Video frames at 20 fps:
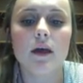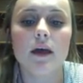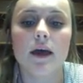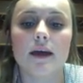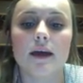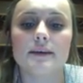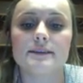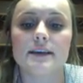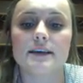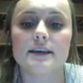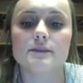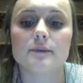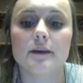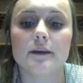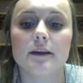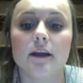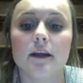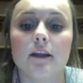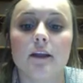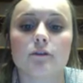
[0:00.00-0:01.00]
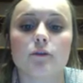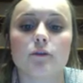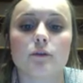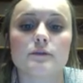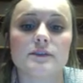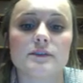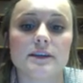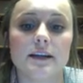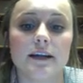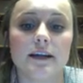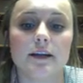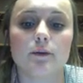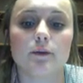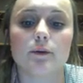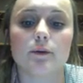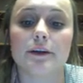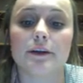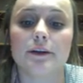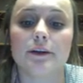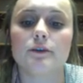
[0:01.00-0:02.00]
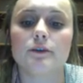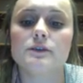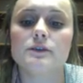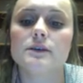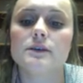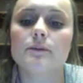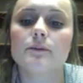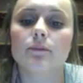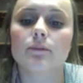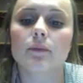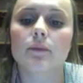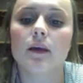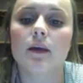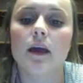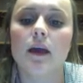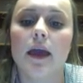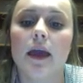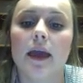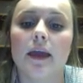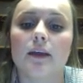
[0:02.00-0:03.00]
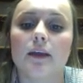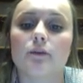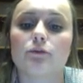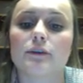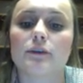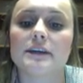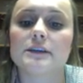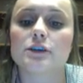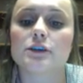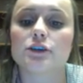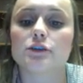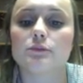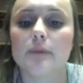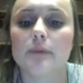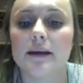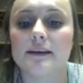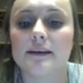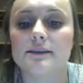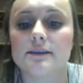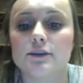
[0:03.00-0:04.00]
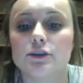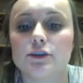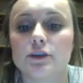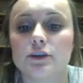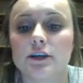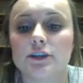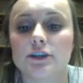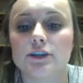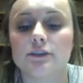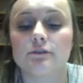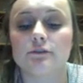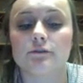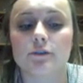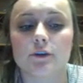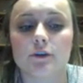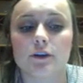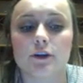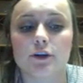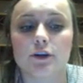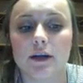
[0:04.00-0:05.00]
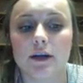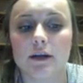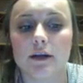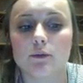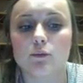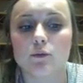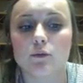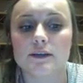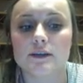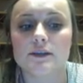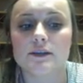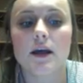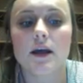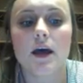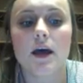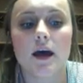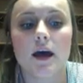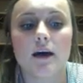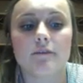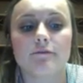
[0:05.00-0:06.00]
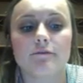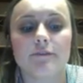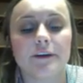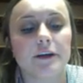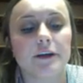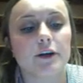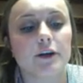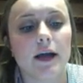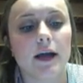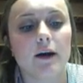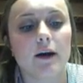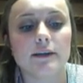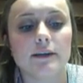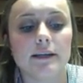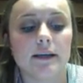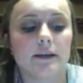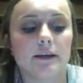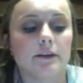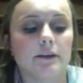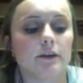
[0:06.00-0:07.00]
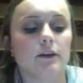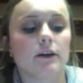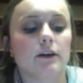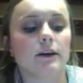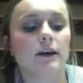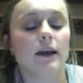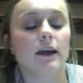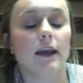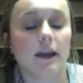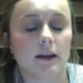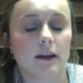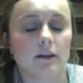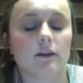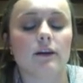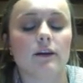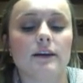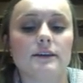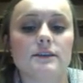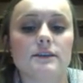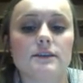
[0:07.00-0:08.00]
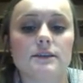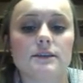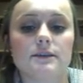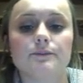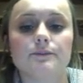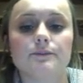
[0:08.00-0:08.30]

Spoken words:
Assessment and other forms of data were used. and research-based instruction for the grant was figured out and analyzed.